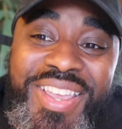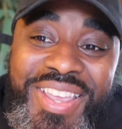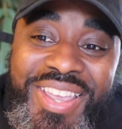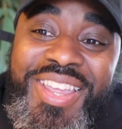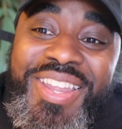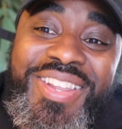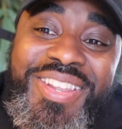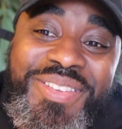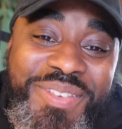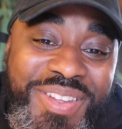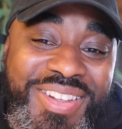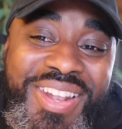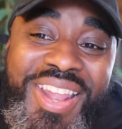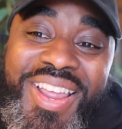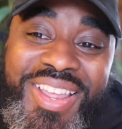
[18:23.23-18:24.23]
in
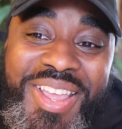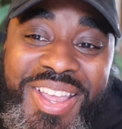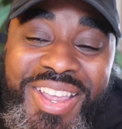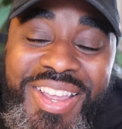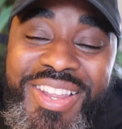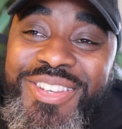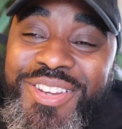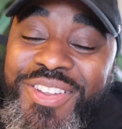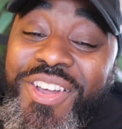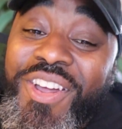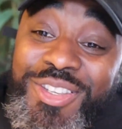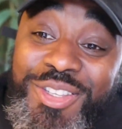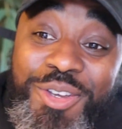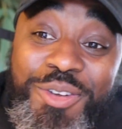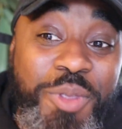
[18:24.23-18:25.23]
like New
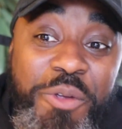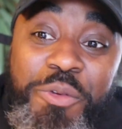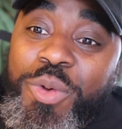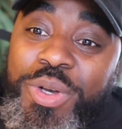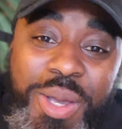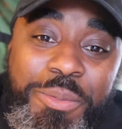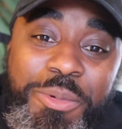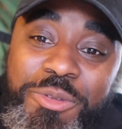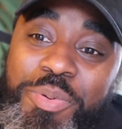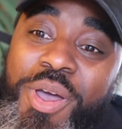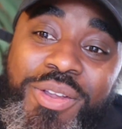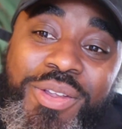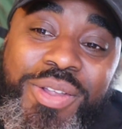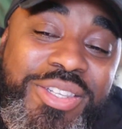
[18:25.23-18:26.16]
York, so everyone was parked.